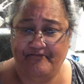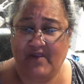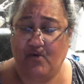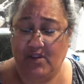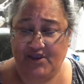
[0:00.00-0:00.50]

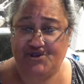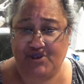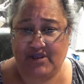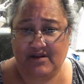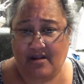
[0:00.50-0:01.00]

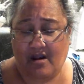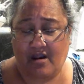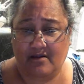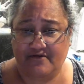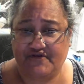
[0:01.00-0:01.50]
religion,
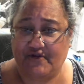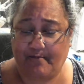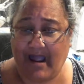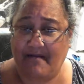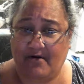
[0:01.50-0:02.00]
on the
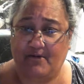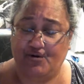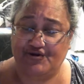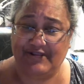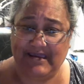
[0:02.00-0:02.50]
Bible
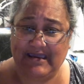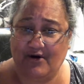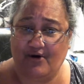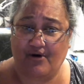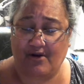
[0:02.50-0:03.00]
mostly,
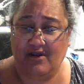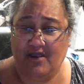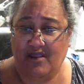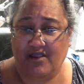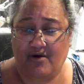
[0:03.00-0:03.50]
or
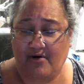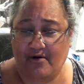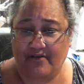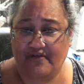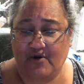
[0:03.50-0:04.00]

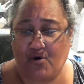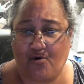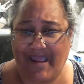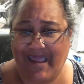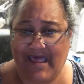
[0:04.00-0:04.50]
the
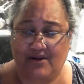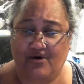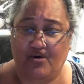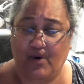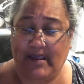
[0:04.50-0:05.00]
Quran,
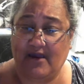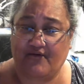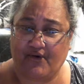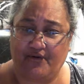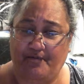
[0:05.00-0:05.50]
or
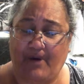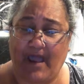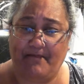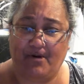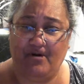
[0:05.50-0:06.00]
whatever
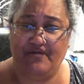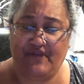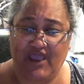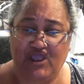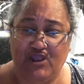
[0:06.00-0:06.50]
Bible
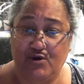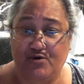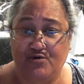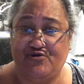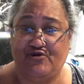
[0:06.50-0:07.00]
they
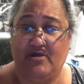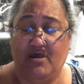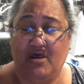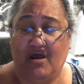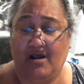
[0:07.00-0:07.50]
use.
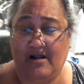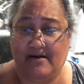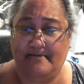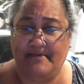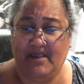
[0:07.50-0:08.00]

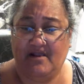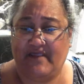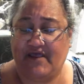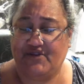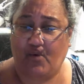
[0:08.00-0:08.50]

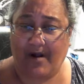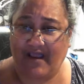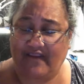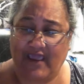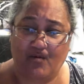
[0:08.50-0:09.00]
That's
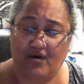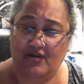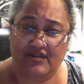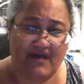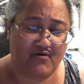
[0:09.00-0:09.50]
why they will
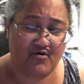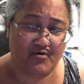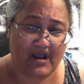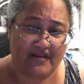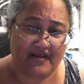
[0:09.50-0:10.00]

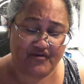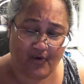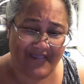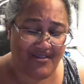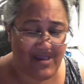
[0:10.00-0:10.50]
never. That's
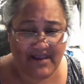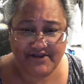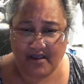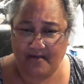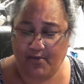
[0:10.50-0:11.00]
why they're
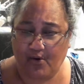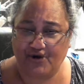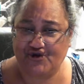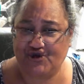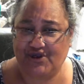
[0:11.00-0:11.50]

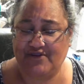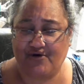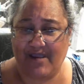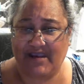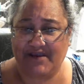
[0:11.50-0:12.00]
anti-abortion.
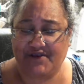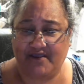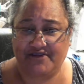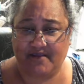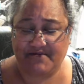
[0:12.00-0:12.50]
They're
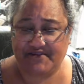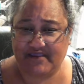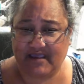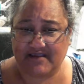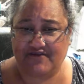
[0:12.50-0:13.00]

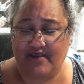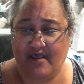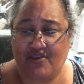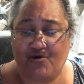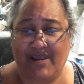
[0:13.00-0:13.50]
anti-same-sex.
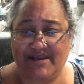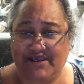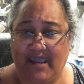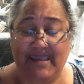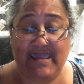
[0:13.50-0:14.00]
They're
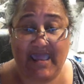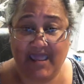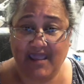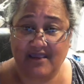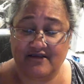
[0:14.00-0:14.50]

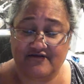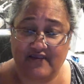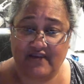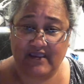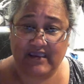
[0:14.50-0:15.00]
anti-gay because
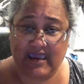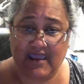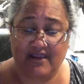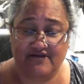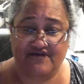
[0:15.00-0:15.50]
they think
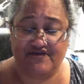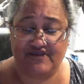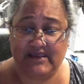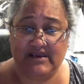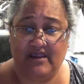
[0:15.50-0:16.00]
gay is a
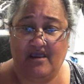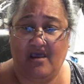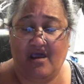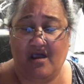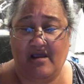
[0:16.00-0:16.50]
sin.
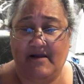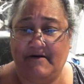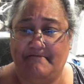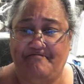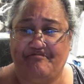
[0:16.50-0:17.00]

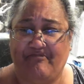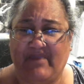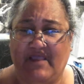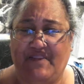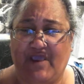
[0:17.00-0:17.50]

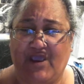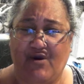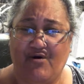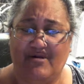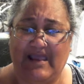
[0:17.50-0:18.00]

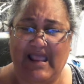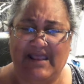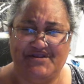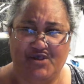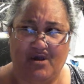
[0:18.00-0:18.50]
They're
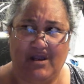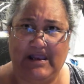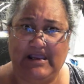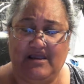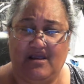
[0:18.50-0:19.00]
anti.